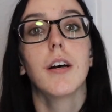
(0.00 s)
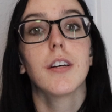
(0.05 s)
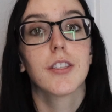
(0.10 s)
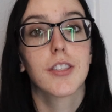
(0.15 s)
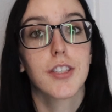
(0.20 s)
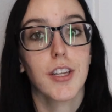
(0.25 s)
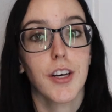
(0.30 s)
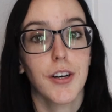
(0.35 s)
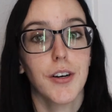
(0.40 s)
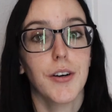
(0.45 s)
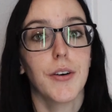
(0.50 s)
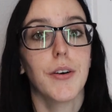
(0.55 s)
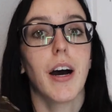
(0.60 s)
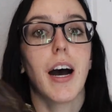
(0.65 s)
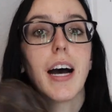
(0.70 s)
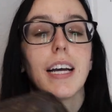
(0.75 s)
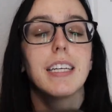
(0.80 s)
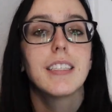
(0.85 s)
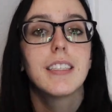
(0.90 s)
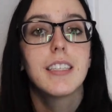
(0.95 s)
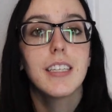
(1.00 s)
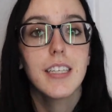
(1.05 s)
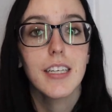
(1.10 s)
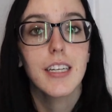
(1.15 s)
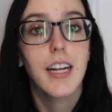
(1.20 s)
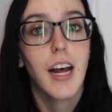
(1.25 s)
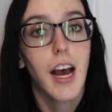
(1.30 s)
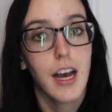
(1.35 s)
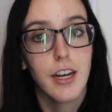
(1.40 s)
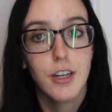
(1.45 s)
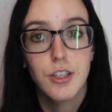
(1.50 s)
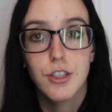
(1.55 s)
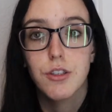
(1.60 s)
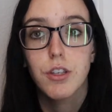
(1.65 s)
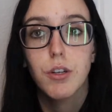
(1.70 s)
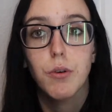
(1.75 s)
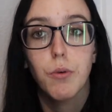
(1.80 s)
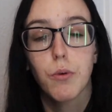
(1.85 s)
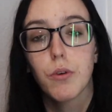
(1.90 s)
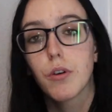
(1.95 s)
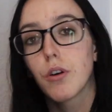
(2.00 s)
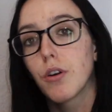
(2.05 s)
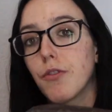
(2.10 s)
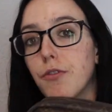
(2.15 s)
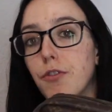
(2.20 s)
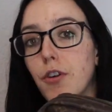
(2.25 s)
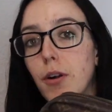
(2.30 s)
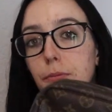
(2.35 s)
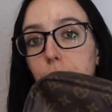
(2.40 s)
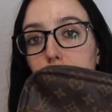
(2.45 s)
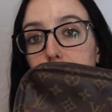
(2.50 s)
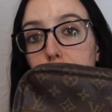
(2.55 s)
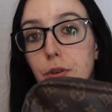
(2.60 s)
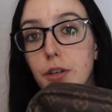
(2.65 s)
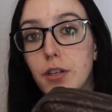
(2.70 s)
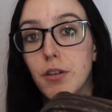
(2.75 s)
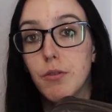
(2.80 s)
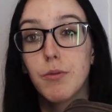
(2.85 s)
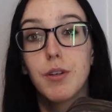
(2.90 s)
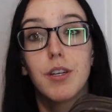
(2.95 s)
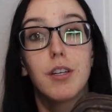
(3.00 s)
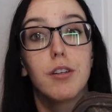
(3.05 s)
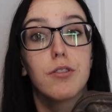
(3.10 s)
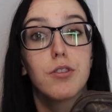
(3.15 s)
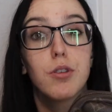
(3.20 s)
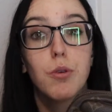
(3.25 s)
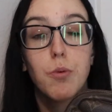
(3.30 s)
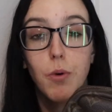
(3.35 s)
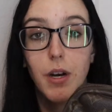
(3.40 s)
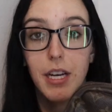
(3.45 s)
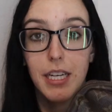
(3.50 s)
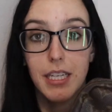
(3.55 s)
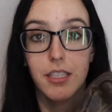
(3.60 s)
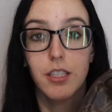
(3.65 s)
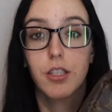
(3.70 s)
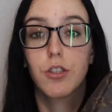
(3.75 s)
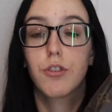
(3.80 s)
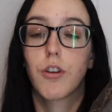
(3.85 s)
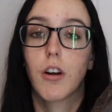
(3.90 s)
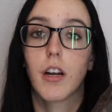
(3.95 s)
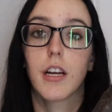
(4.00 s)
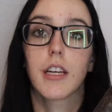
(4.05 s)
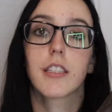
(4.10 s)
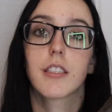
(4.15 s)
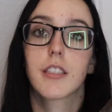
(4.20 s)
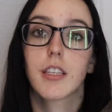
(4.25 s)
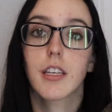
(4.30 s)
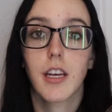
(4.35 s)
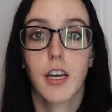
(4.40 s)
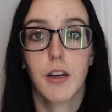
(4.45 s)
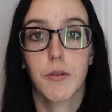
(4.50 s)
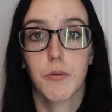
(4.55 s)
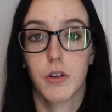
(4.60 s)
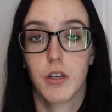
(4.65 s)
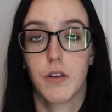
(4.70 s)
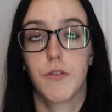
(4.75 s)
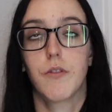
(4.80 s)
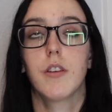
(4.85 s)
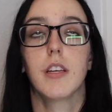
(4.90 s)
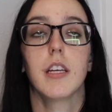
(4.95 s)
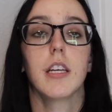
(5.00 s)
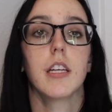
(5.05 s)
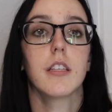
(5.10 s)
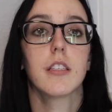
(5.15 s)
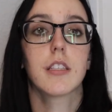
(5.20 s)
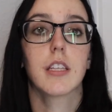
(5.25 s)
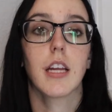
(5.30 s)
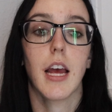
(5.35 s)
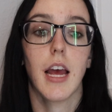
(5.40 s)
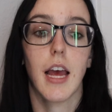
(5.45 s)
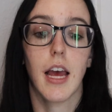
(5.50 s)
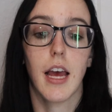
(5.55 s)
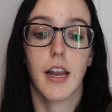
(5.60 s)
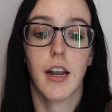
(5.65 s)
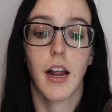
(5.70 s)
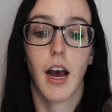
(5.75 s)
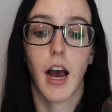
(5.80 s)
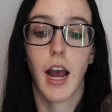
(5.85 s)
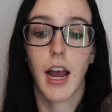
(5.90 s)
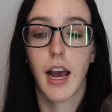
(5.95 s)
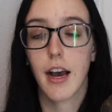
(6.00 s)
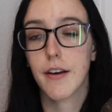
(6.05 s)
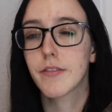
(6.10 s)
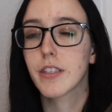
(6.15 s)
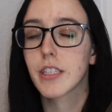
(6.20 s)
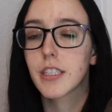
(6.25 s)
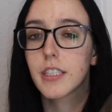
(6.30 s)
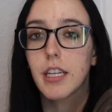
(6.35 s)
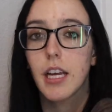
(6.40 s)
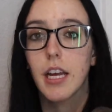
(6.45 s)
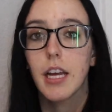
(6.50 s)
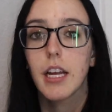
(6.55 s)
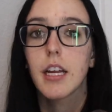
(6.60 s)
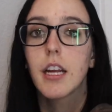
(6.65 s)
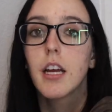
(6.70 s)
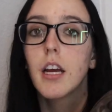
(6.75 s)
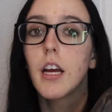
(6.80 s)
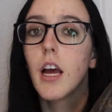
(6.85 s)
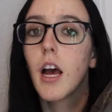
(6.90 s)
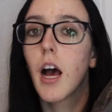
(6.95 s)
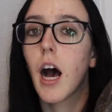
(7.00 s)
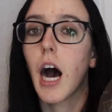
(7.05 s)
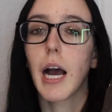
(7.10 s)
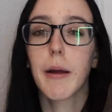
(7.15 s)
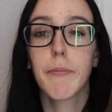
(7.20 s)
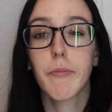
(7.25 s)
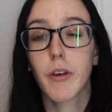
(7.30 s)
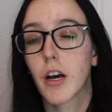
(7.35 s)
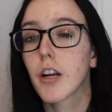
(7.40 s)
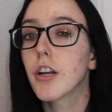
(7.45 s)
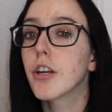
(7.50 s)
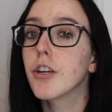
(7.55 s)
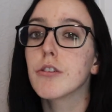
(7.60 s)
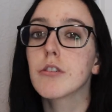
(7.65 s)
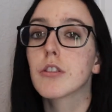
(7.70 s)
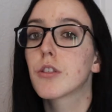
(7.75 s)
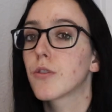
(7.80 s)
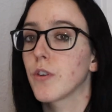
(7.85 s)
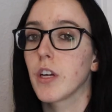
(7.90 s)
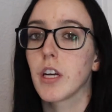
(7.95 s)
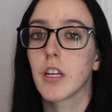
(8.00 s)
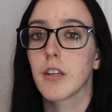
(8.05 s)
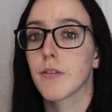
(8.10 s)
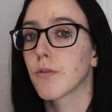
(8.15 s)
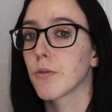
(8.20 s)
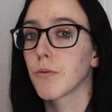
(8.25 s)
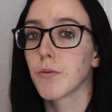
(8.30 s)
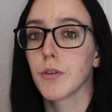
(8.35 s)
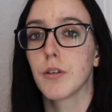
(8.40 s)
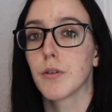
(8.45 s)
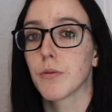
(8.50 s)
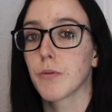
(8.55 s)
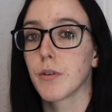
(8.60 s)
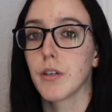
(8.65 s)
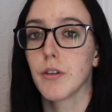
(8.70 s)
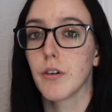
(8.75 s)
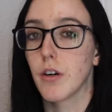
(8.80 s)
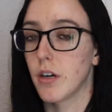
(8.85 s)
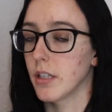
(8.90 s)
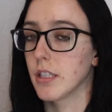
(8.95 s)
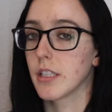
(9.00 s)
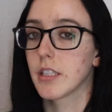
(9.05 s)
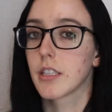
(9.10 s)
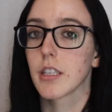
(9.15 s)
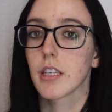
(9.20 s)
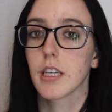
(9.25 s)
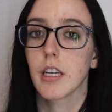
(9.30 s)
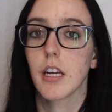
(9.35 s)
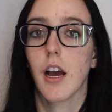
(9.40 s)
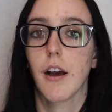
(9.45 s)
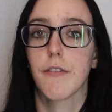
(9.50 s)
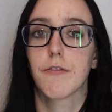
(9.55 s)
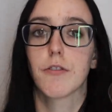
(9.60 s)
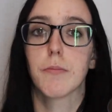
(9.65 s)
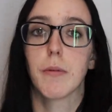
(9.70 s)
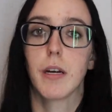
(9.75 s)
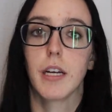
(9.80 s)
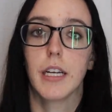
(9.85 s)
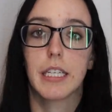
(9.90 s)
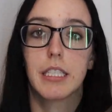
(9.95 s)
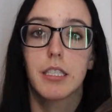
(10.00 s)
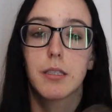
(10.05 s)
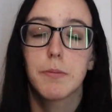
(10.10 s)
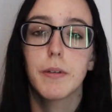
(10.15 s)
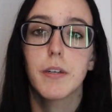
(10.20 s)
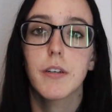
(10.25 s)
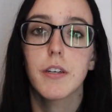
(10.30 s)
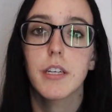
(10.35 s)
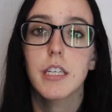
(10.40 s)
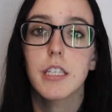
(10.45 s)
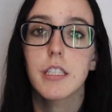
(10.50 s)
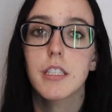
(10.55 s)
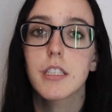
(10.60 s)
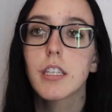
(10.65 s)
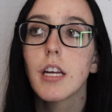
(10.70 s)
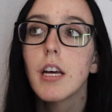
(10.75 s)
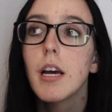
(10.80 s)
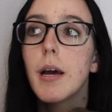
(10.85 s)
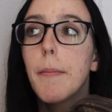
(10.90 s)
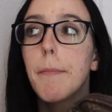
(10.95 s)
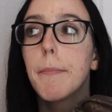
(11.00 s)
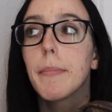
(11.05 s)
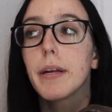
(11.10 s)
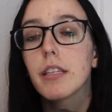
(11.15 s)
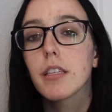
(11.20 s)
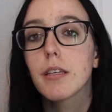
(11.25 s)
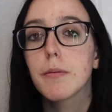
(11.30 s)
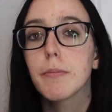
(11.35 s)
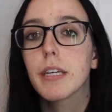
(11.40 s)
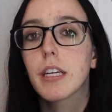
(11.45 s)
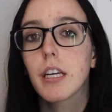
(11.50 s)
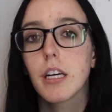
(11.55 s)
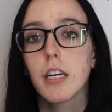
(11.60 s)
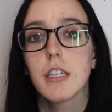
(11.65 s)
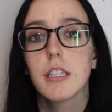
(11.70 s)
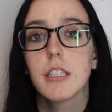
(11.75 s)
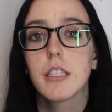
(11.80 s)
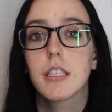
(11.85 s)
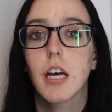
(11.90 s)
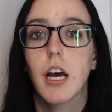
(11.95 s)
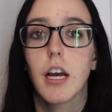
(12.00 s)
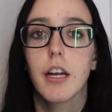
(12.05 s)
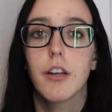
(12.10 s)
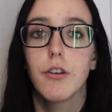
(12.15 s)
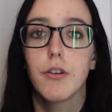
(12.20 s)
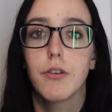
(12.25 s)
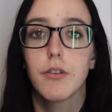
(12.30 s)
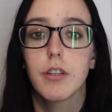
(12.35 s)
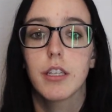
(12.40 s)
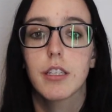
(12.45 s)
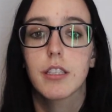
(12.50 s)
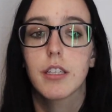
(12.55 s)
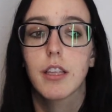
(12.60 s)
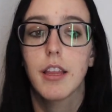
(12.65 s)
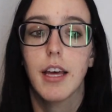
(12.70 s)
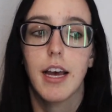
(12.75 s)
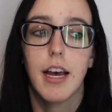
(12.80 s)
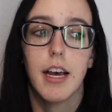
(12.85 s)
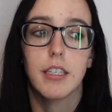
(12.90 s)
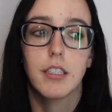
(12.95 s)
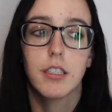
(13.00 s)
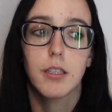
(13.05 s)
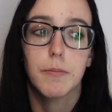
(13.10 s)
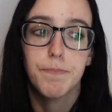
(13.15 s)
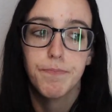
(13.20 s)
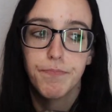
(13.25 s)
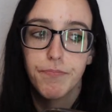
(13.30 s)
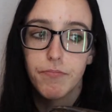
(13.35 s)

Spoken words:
So I did actually order from The RealReal twice trying to get one of these, and I have to say I'm not a huge fan of The RealReal, honestly, after my experience, mainly because I noticed that